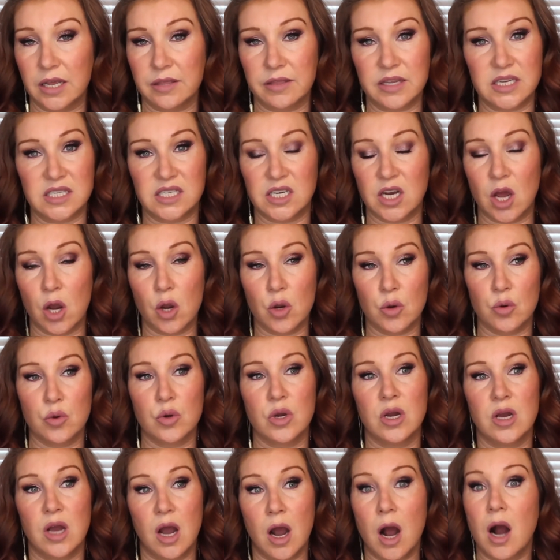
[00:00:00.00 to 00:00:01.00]
Like, there's
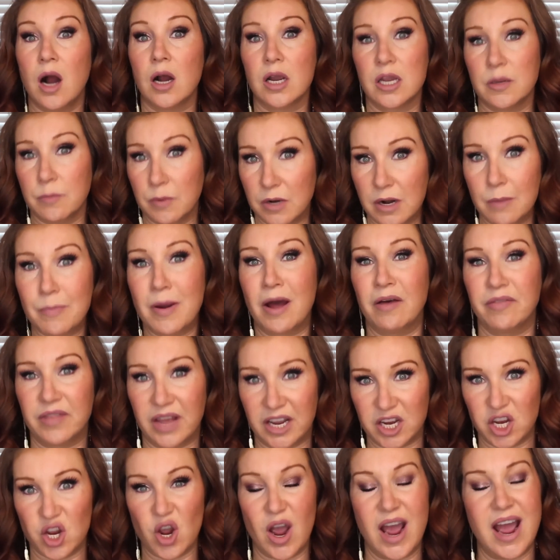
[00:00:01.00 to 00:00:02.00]
no argument
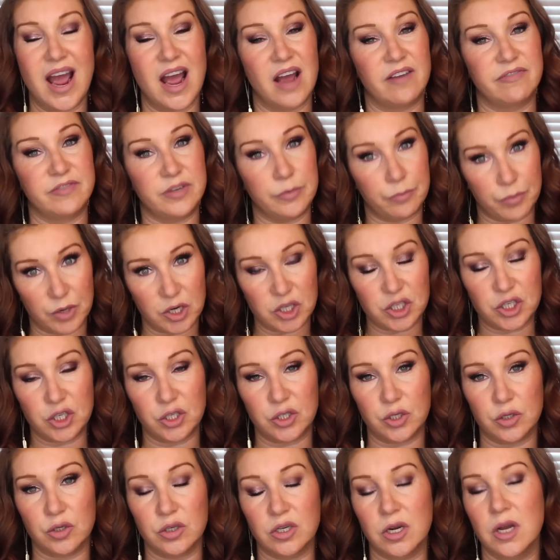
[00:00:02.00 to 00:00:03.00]
about that. You have to
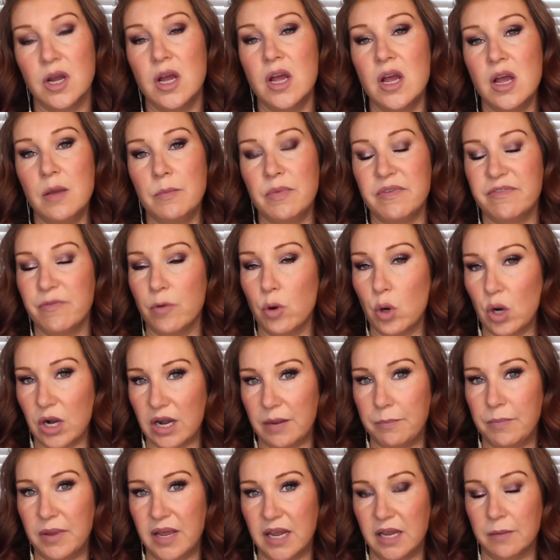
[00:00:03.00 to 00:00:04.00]
brush your dog before
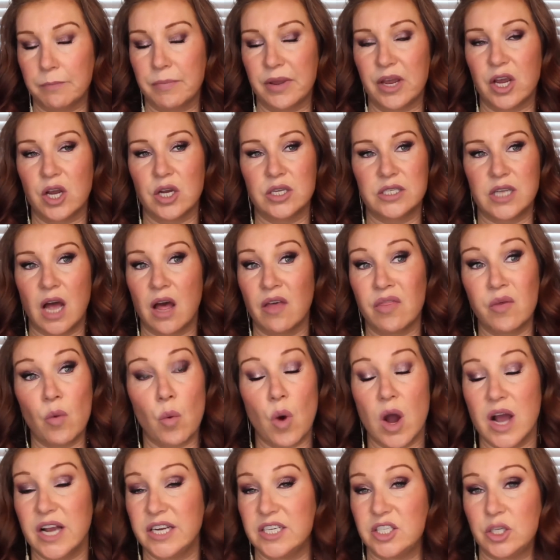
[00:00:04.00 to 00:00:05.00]
clipping, because
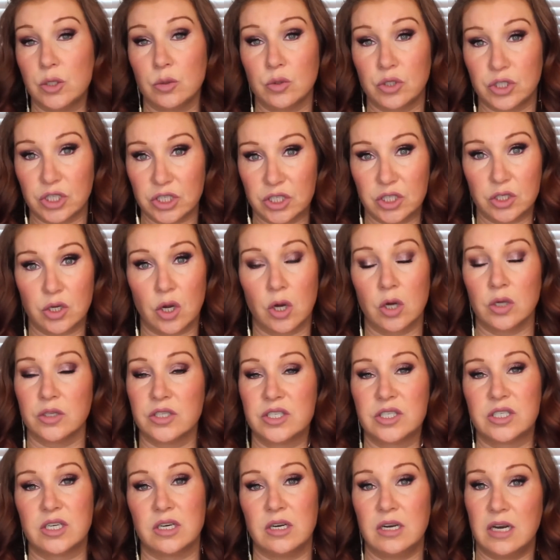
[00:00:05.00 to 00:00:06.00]
otherwise you'll just
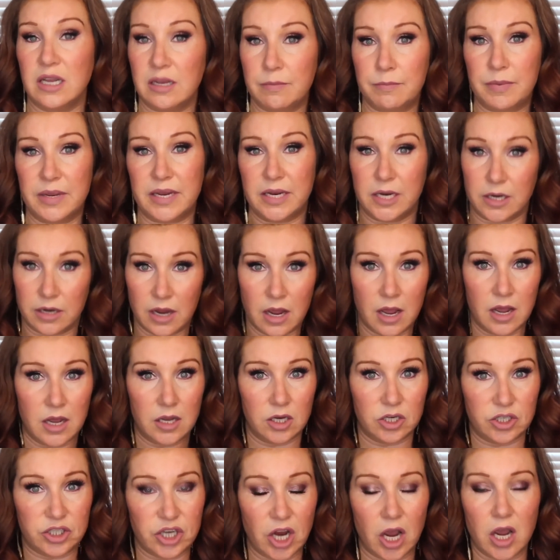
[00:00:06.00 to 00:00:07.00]
constantly be
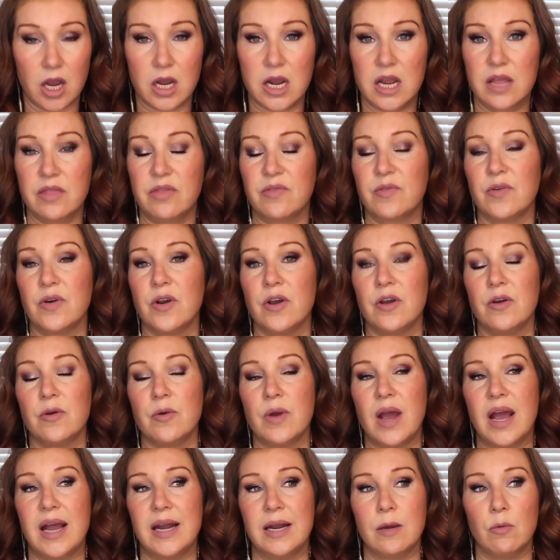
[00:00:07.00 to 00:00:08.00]
jerking
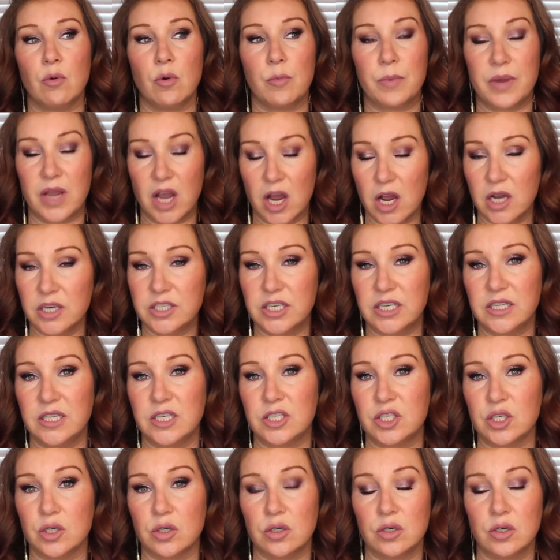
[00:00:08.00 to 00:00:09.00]
through, and it will be
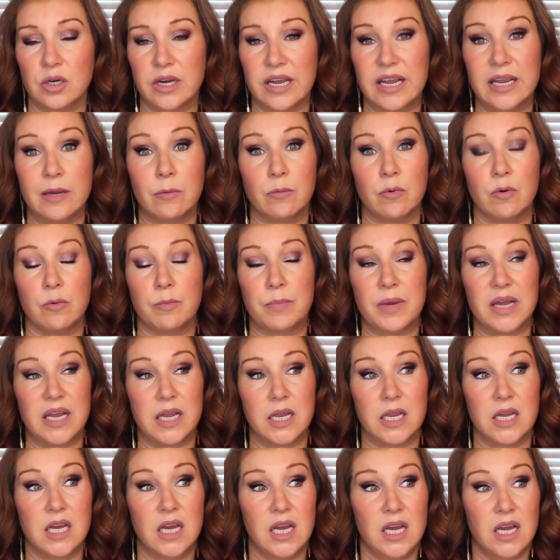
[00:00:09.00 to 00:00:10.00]
hurting the dog. It will
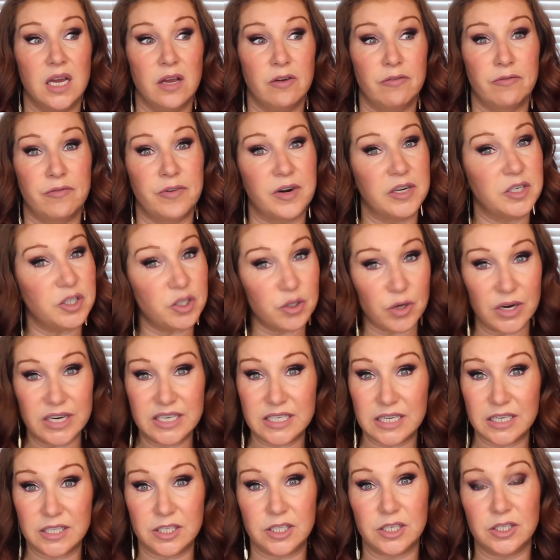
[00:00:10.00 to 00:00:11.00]
be
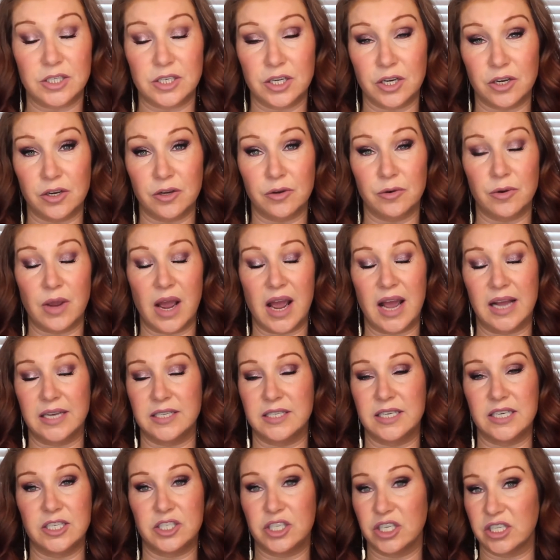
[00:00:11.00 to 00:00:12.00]
frustrating to do,
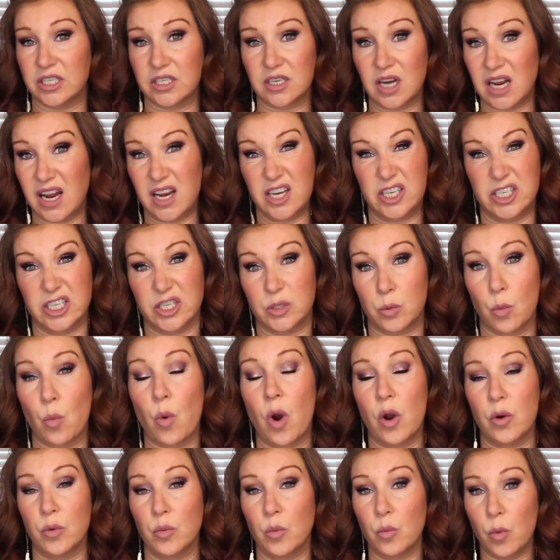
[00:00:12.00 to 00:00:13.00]
and it just
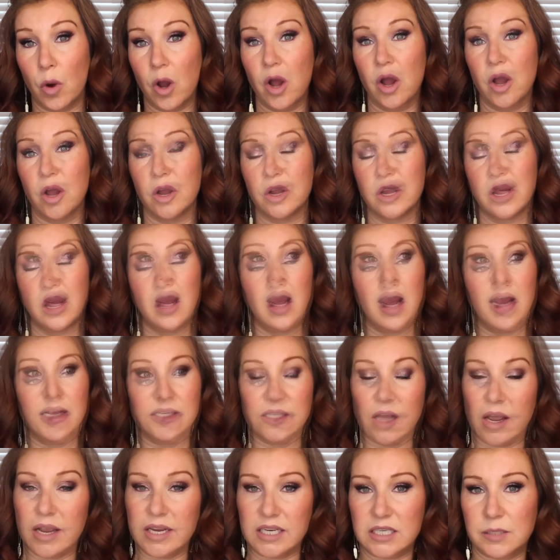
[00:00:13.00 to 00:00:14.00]
won't work.
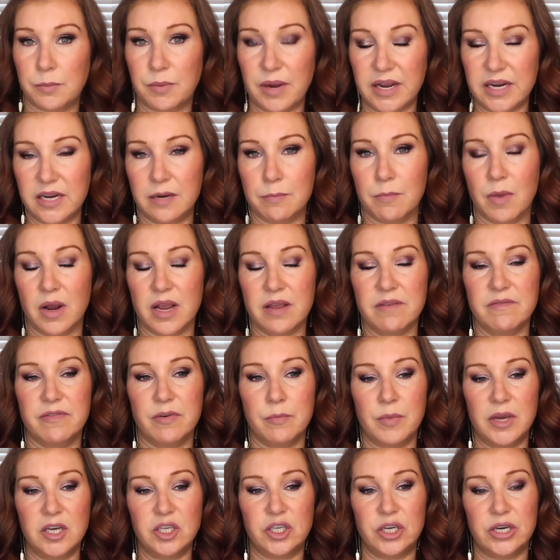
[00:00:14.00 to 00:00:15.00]
As I explain in my
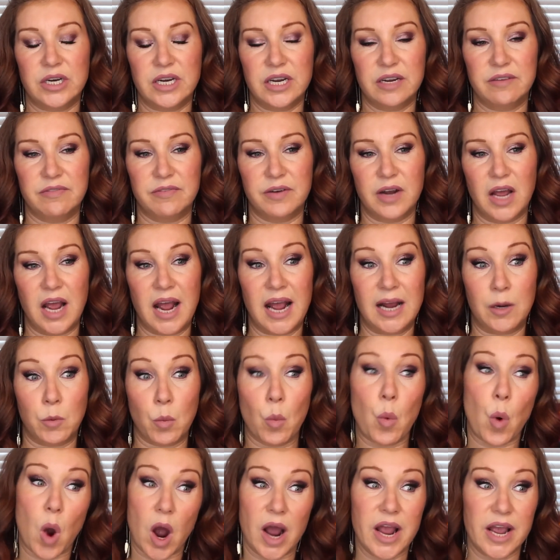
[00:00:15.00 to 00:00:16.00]
information leaflet,
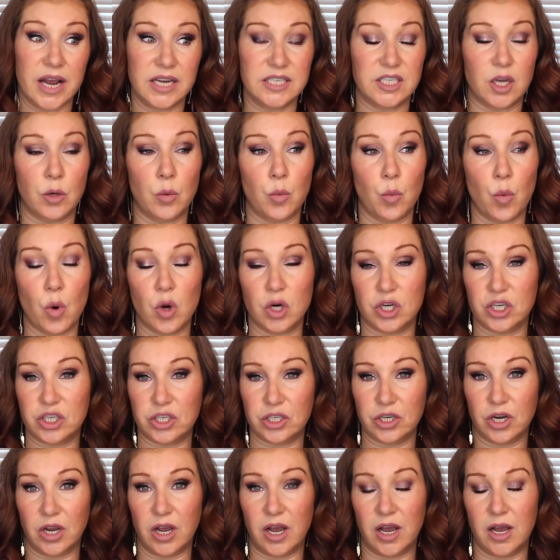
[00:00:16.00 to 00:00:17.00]
and why I don't
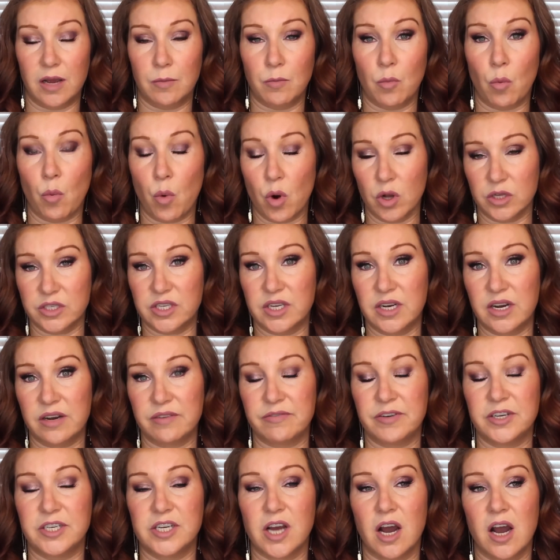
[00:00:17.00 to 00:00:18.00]
wash
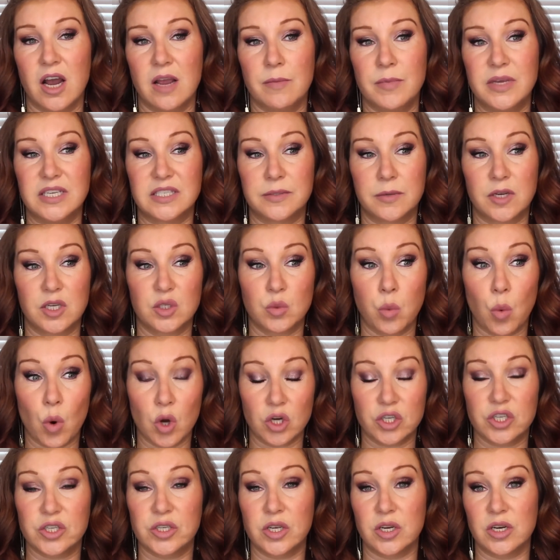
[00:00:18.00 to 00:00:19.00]
Watson every time, is because
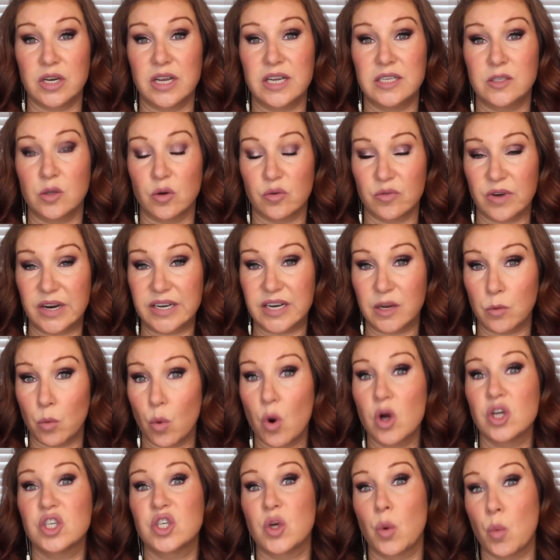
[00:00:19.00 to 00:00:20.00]
Watson is already
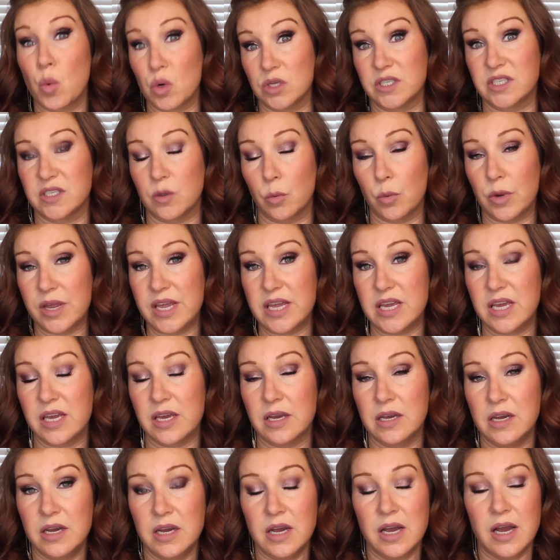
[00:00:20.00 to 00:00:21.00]
washed once a
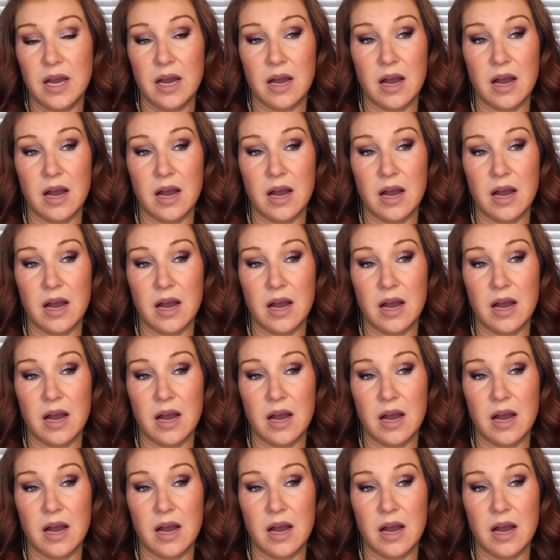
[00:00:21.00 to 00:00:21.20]
week.